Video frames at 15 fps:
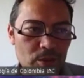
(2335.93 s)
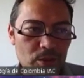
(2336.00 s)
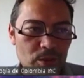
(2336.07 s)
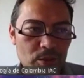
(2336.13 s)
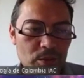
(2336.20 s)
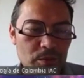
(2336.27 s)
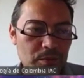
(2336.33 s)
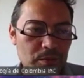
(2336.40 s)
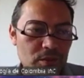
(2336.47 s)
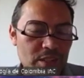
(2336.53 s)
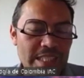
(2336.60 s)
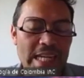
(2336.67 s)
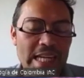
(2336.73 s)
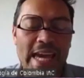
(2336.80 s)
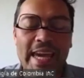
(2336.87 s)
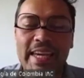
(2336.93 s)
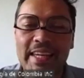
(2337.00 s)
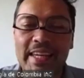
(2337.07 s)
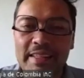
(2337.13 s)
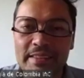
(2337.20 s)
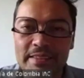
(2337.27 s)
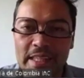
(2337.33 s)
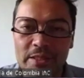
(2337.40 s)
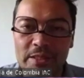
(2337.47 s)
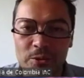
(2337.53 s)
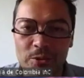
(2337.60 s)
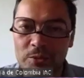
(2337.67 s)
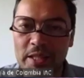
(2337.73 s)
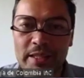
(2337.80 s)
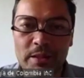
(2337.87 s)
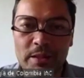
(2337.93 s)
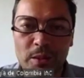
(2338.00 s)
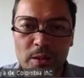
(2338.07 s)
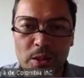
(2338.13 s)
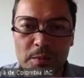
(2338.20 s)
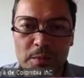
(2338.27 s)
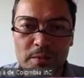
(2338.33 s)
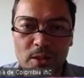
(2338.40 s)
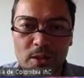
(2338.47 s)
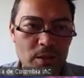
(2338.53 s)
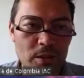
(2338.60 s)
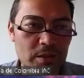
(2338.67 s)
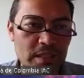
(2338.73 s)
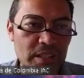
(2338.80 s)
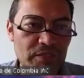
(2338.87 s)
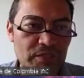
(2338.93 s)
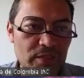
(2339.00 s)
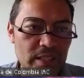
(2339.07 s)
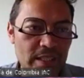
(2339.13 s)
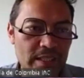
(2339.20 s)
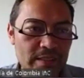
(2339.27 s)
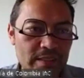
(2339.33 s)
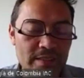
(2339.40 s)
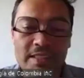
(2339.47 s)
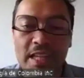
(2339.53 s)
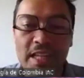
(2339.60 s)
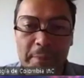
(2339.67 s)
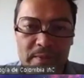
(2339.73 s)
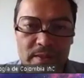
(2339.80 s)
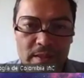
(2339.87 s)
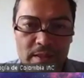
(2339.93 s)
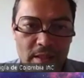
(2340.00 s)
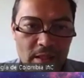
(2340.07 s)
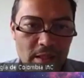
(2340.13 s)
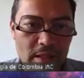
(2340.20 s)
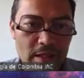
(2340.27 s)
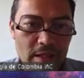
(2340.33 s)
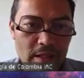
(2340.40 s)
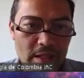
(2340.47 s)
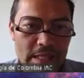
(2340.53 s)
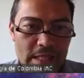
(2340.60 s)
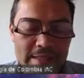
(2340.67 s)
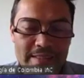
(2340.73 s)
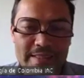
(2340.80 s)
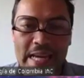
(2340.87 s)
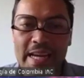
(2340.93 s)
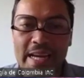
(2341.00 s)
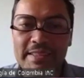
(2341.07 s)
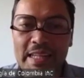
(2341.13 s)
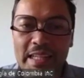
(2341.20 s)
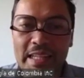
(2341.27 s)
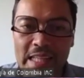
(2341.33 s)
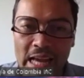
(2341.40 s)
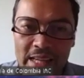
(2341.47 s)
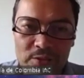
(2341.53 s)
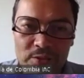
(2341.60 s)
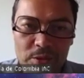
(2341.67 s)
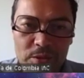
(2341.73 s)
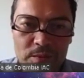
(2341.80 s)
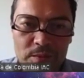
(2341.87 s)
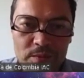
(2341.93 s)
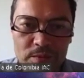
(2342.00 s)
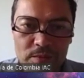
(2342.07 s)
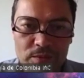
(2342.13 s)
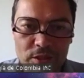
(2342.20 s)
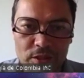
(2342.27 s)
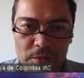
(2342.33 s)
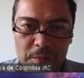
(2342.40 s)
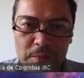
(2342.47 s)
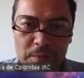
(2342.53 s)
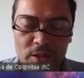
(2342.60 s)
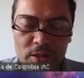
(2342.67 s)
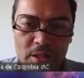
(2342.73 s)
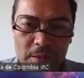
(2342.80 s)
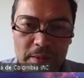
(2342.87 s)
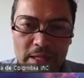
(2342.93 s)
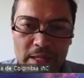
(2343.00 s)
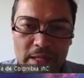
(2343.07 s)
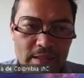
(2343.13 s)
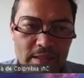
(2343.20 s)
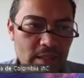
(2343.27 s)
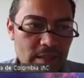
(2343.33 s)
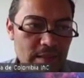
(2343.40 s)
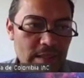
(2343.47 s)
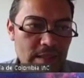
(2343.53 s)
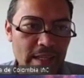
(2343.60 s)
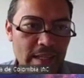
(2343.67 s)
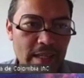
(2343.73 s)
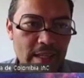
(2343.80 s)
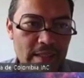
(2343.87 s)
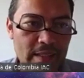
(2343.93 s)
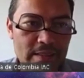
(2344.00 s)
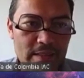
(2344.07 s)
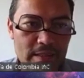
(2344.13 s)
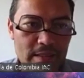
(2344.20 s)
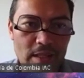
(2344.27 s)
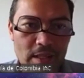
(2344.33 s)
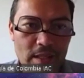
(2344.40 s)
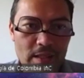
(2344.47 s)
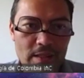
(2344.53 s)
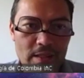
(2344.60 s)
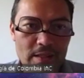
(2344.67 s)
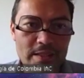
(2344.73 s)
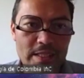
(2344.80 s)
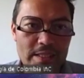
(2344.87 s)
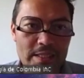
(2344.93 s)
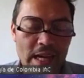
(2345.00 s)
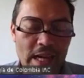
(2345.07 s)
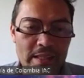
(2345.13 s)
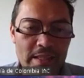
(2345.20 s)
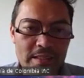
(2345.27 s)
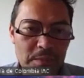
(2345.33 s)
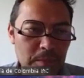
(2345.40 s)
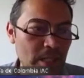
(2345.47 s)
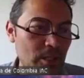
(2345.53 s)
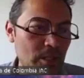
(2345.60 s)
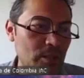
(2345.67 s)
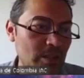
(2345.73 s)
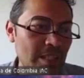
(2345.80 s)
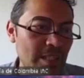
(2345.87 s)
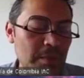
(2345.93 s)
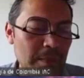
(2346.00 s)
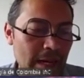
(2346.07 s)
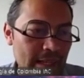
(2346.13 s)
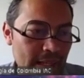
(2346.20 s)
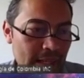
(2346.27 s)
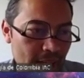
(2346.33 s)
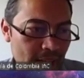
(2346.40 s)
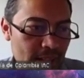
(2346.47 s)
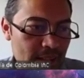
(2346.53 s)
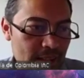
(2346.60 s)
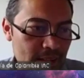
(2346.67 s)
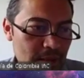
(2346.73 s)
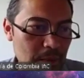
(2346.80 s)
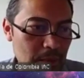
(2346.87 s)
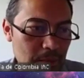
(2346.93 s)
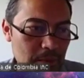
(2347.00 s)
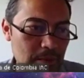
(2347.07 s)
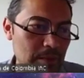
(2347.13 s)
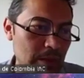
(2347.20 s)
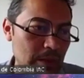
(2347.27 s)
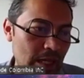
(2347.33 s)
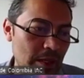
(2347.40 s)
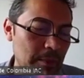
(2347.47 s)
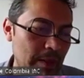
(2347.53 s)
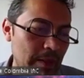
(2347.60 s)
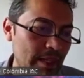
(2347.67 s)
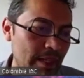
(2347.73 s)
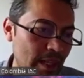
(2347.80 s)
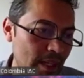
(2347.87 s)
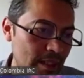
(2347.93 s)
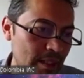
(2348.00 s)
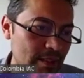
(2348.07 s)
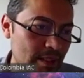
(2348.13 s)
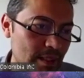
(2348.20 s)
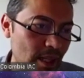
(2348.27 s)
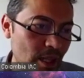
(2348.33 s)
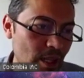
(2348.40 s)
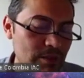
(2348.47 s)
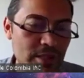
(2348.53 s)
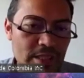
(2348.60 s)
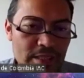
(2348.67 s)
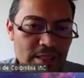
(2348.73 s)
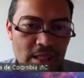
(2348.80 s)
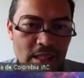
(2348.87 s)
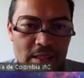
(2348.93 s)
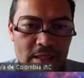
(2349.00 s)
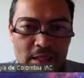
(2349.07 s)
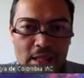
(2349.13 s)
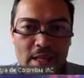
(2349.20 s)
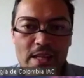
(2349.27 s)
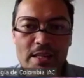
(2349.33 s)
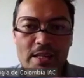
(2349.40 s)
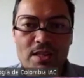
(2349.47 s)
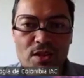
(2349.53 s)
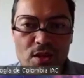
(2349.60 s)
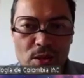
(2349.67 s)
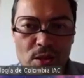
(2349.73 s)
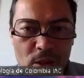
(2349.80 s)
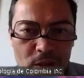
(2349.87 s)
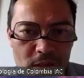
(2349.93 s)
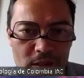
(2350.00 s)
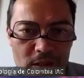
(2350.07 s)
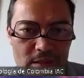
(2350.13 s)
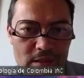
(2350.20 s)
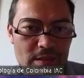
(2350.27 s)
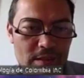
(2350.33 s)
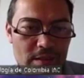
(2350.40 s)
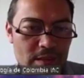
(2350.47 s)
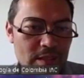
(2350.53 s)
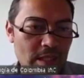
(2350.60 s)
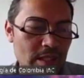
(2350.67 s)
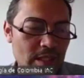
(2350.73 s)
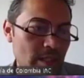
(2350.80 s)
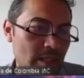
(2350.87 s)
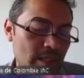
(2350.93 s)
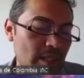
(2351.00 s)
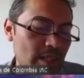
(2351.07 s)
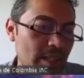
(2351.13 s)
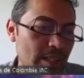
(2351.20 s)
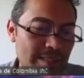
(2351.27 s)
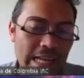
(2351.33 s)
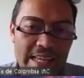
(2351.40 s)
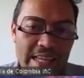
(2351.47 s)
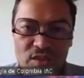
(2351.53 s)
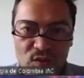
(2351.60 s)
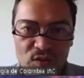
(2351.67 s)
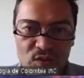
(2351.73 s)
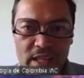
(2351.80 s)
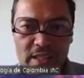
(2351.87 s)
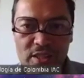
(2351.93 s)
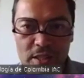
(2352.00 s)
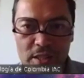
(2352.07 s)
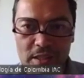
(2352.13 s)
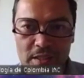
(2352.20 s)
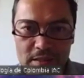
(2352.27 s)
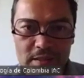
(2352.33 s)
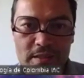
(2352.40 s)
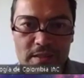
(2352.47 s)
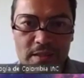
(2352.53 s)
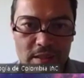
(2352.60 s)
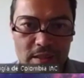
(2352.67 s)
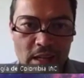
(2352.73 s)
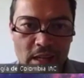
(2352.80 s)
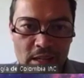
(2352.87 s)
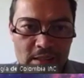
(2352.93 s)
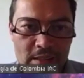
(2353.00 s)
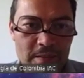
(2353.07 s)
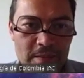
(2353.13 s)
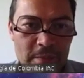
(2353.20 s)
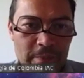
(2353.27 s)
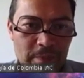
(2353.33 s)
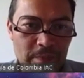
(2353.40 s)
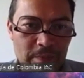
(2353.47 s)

to change the curriculum or different tips inside the classroom to motivate the kids in the science? Because in my case, my kids understand through the science fiction. Yeah.